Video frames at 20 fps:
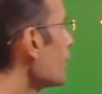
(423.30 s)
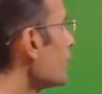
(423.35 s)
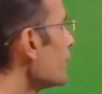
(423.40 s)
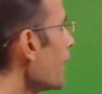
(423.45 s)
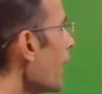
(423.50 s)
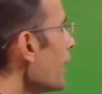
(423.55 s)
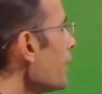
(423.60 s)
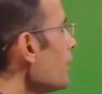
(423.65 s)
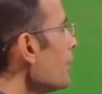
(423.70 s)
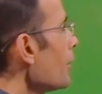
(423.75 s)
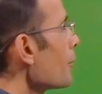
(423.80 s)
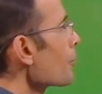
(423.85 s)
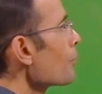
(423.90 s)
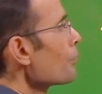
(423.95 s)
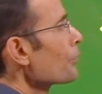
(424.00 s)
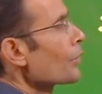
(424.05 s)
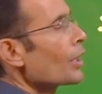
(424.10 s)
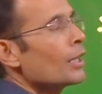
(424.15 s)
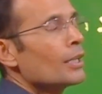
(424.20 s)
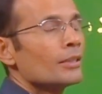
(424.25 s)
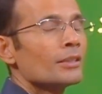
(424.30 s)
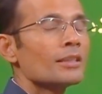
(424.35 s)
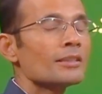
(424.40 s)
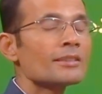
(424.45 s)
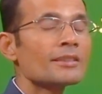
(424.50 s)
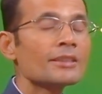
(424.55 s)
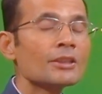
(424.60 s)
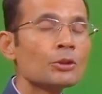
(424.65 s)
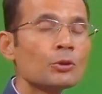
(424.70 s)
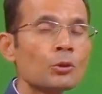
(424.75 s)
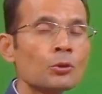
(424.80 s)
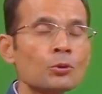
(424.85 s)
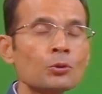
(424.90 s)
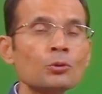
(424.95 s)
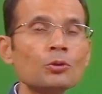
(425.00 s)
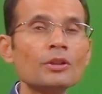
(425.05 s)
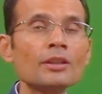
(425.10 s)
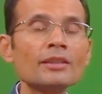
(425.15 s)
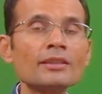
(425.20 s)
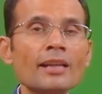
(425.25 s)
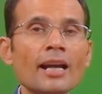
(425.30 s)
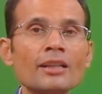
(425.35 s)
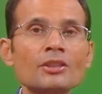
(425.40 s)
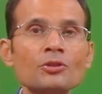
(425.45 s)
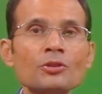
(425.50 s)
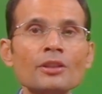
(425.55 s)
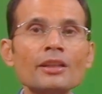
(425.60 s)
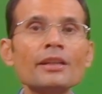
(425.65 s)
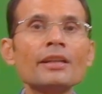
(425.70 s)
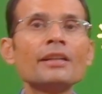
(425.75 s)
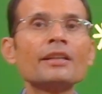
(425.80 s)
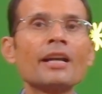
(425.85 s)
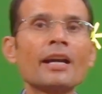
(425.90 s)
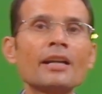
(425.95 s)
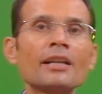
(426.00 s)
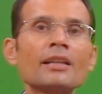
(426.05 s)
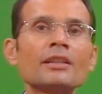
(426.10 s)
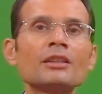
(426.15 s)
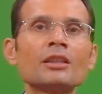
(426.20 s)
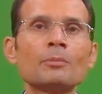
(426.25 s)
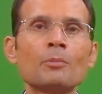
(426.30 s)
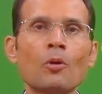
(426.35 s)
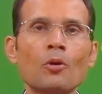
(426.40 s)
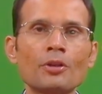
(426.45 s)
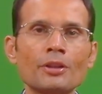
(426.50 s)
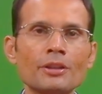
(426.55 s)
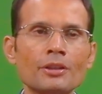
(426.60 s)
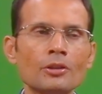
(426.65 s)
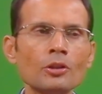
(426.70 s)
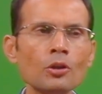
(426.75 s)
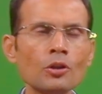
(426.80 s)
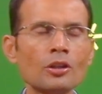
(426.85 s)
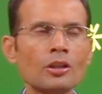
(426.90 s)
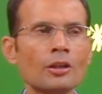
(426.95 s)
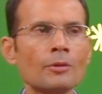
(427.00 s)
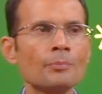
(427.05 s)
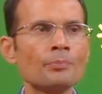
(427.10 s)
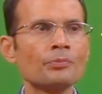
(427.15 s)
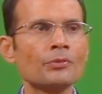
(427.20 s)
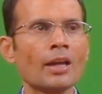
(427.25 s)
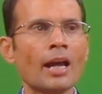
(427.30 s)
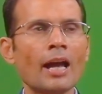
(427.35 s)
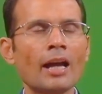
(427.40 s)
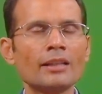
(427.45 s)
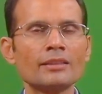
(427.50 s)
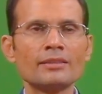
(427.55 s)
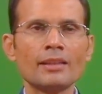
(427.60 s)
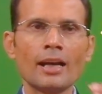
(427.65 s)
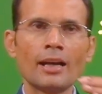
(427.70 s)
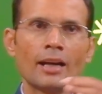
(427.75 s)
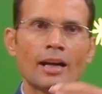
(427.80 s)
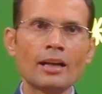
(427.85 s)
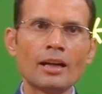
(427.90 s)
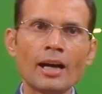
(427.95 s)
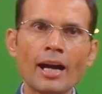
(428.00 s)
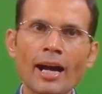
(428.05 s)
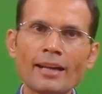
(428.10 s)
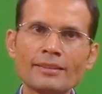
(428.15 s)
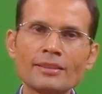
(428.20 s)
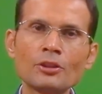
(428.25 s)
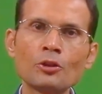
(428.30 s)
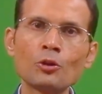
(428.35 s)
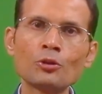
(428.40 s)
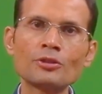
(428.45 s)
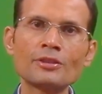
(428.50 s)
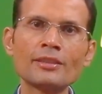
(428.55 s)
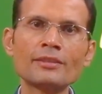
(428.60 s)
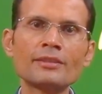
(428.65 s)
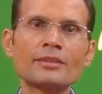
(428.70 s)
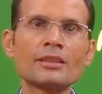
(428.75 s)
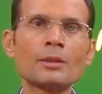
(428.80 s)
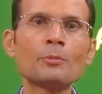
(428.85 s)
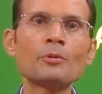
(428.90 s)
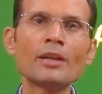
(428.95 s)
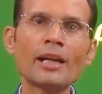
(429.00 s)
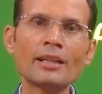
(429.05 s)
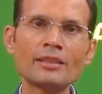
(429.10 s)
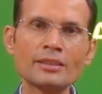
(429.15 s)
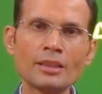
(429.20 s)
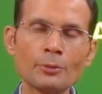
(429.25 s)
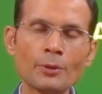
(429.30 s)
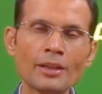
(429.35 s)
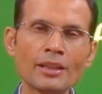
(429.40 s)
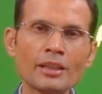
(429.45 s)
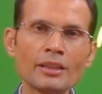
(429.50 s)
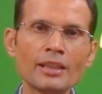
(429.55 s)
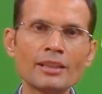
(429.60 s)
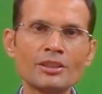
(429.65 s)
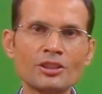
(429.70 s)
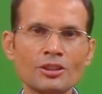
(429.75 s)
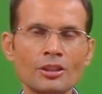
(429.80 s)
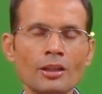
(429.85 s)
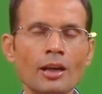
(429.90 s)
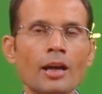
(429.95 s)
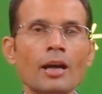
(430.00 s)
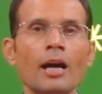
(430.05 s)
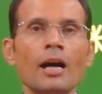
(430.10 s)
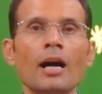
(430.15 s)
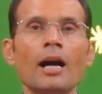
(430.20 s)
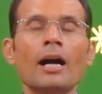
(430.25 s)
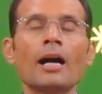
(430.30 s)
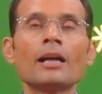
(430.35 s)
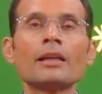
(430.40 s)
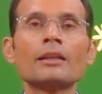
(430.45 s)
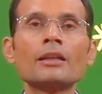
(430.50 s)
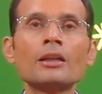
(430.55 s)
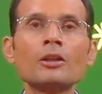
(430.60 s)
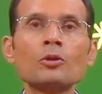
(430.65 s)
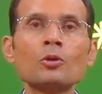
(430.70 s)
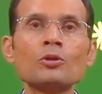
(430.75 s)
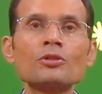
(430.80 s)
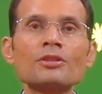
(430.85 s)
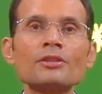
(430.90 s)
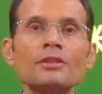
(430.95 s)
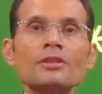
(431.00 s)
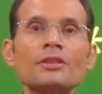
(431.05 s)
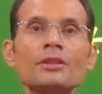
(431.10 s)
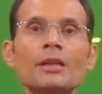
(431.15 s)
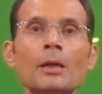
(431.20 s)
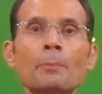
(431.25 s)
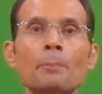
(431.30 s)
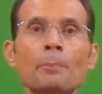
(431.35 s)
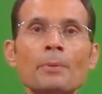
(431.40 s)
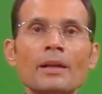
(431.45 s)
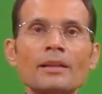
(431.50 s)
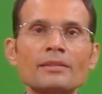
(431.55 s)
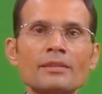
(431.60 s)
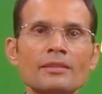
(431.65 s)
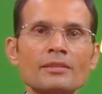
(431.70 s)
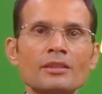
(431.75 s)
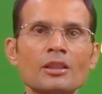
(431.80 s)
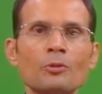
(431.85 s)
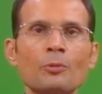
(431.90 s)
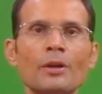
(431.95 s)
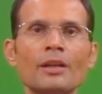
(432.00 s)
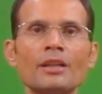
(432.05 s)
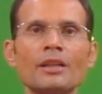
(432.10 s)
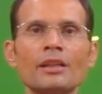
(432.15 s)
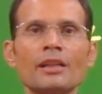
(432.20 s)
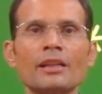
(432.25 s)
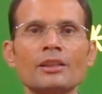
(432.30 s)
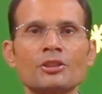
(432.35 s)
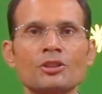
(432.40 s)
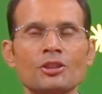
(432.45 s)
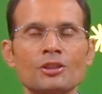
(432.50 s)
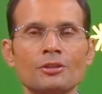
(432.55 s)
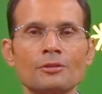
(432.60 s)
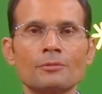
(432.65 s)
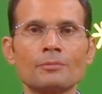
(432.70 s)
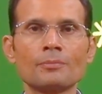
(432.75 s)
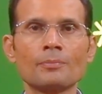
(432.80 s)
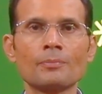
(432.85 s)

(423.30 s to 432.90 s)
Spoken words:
then the CO2 is actually retained in the body. Look, acidosis stimulates the ventilation, alkalosis depresses the ventilation,